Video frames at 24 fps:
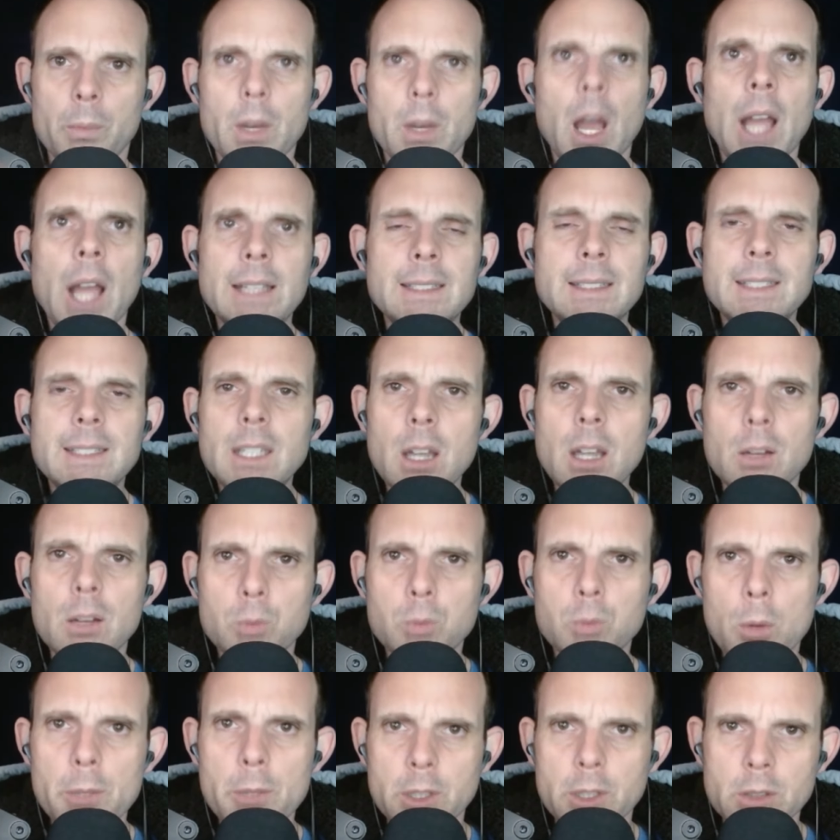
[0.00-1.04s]
idea of
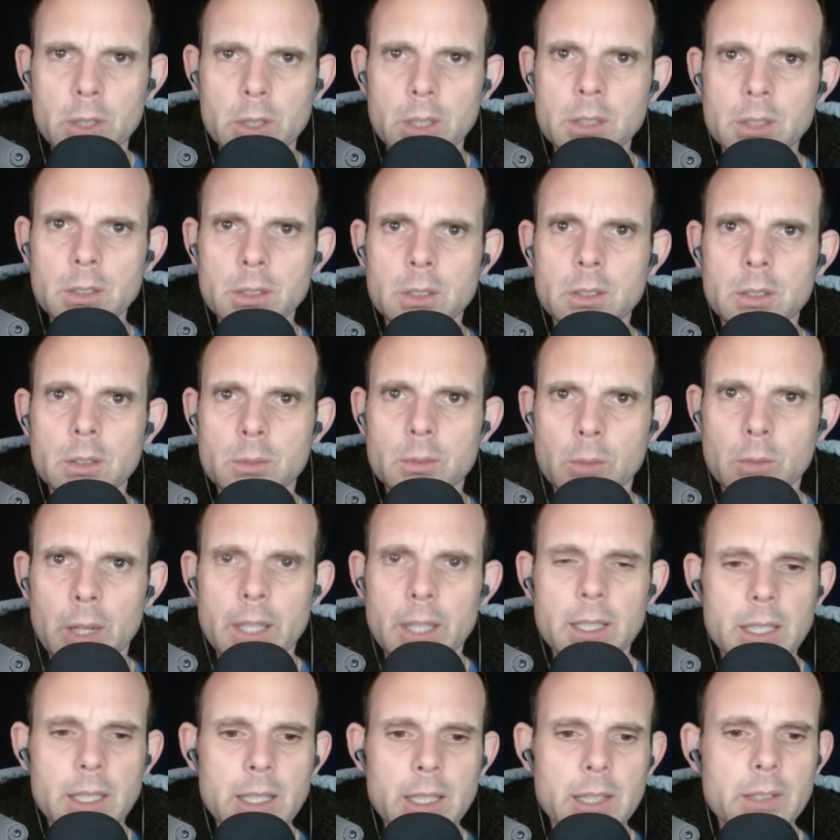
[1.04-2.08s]
womanhood,
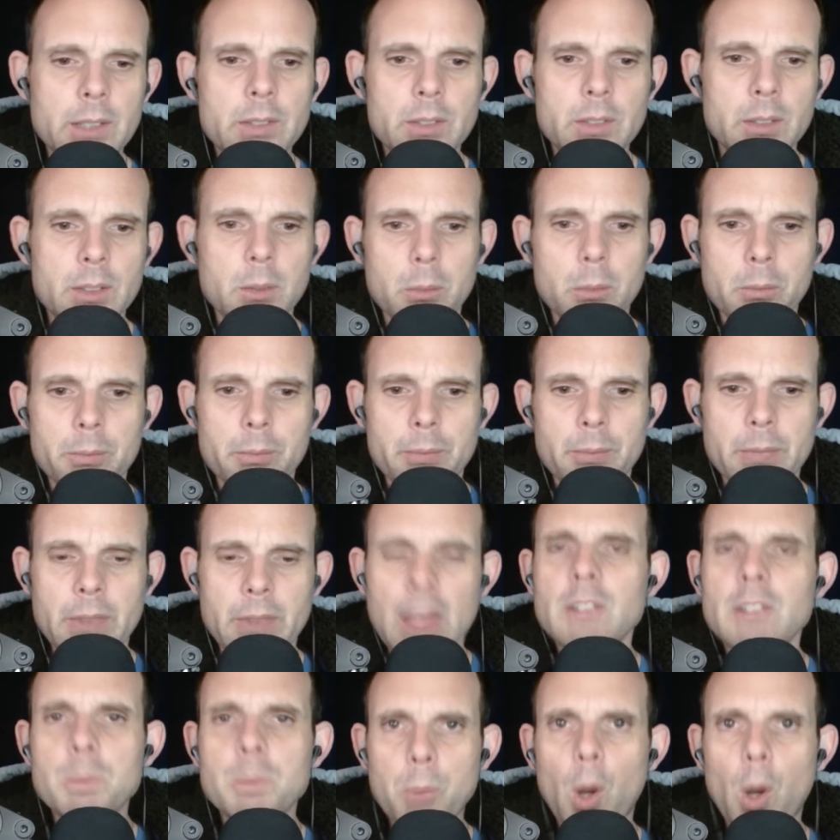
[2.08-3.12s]
right, is
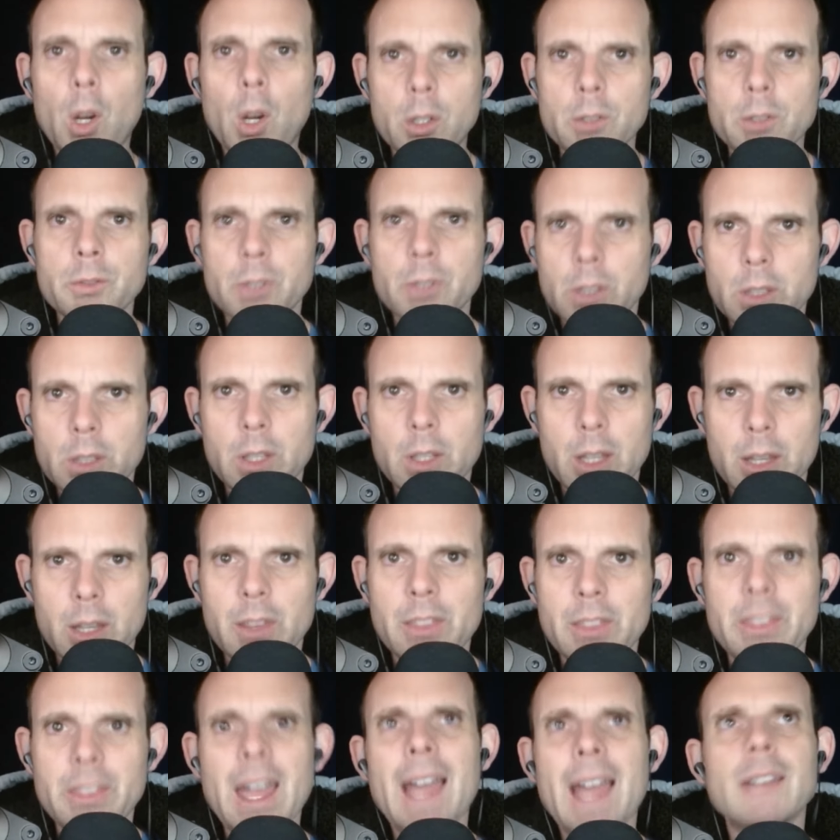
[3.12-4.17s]
that's part of
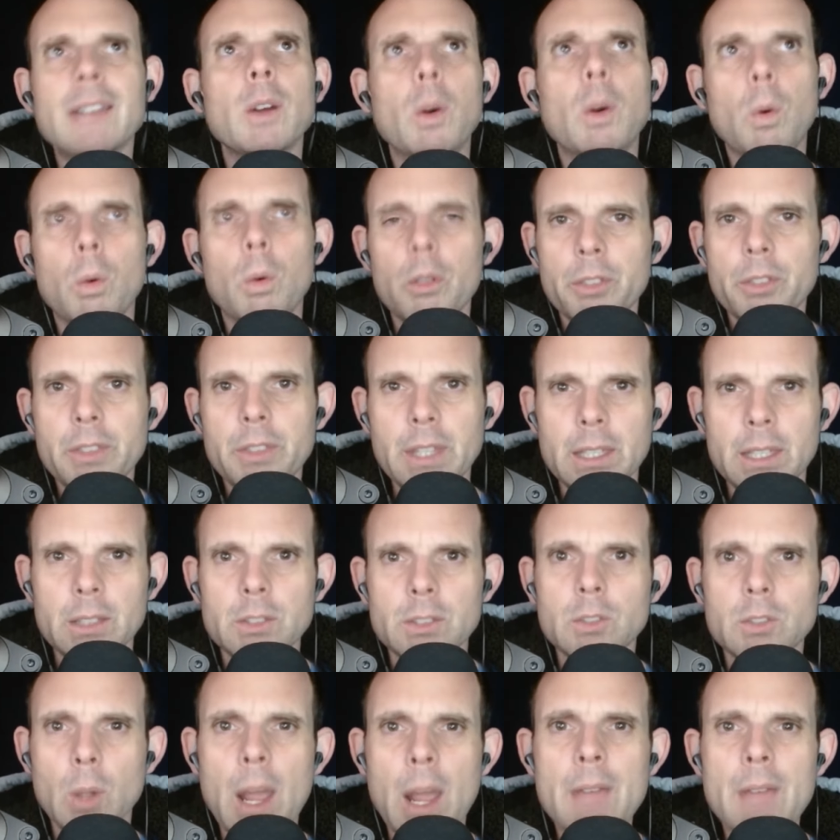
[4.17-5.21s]
that whole thing.
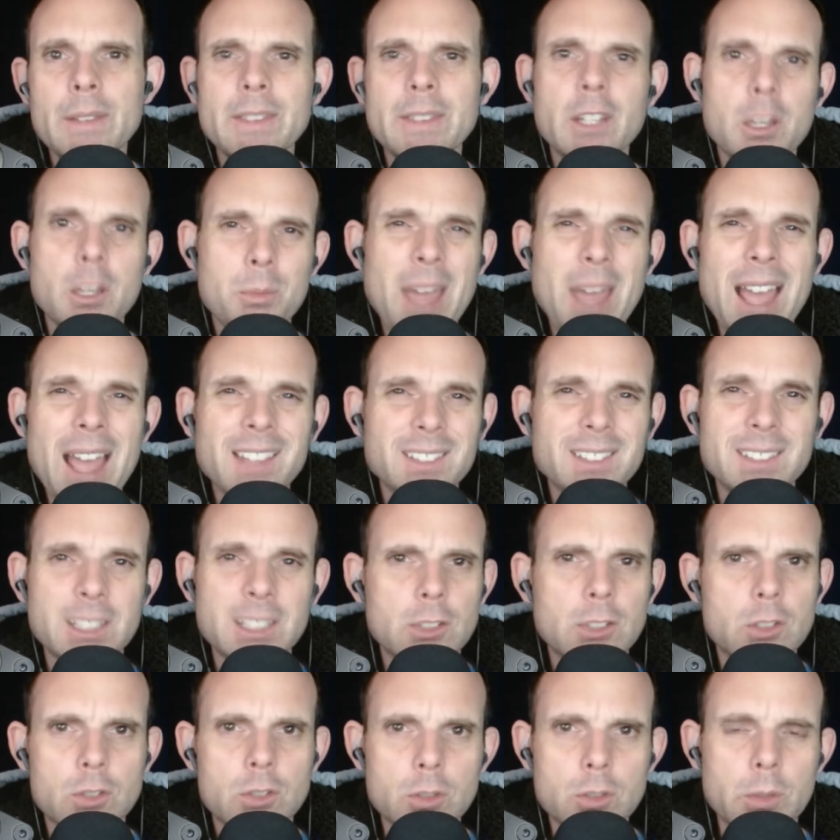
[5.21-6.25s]
So having the capacity
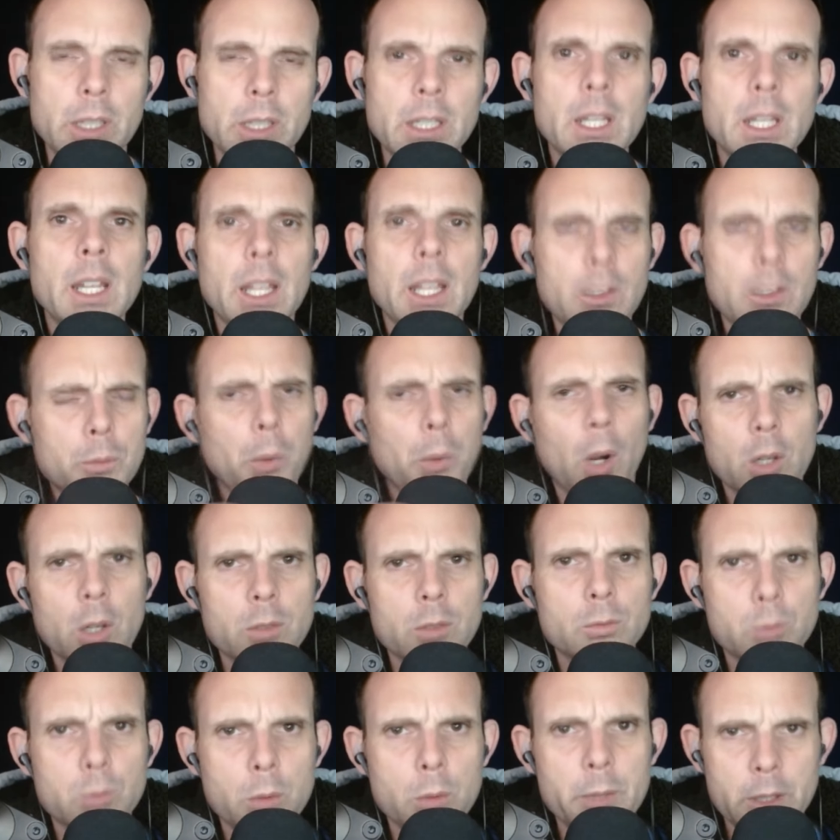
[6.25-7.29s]
to do it is part
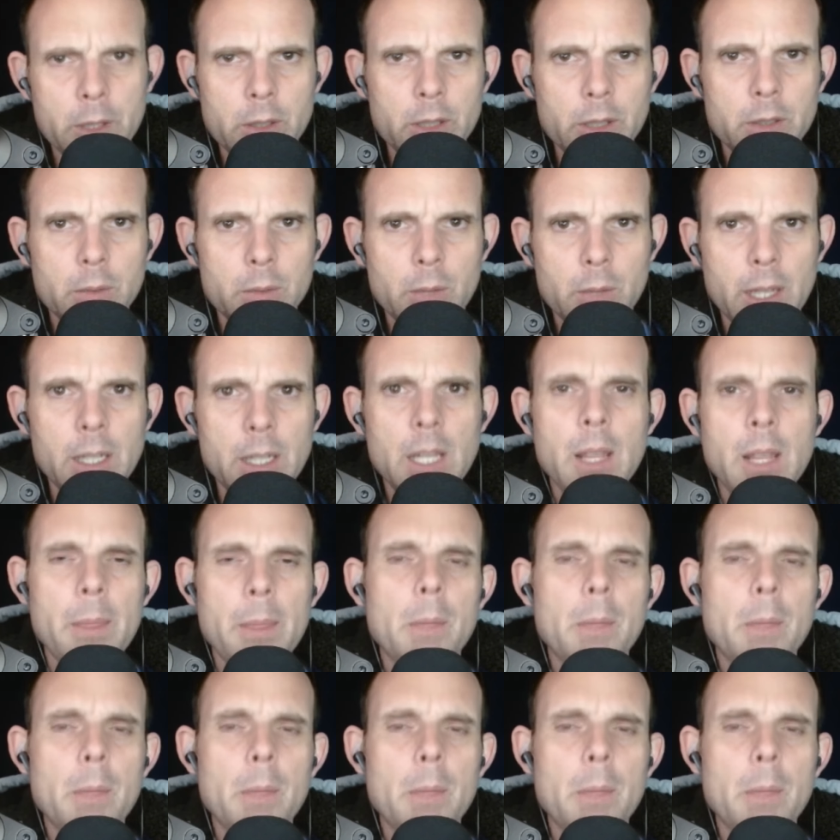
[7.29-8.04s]
of womanhood, right?